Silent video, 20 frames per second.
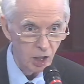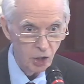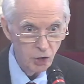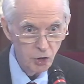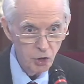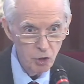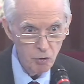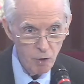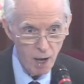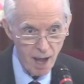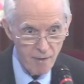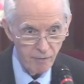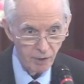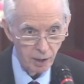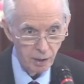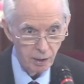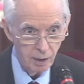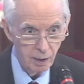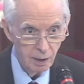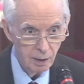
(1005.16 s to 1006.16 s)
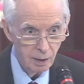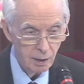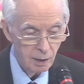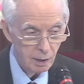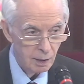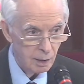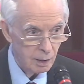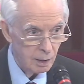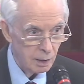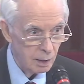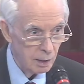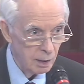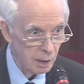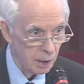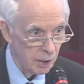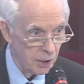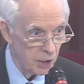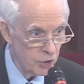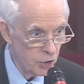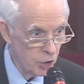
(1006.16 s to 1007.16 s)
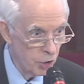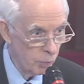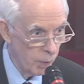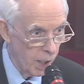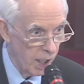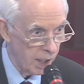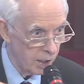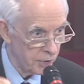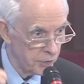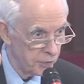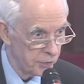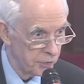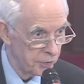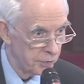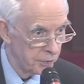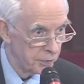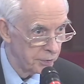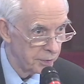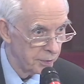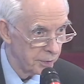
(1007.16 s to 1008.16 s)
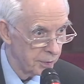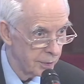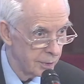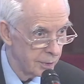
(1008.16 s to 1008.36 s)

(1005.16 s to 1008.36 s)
a new heaven and a new earth.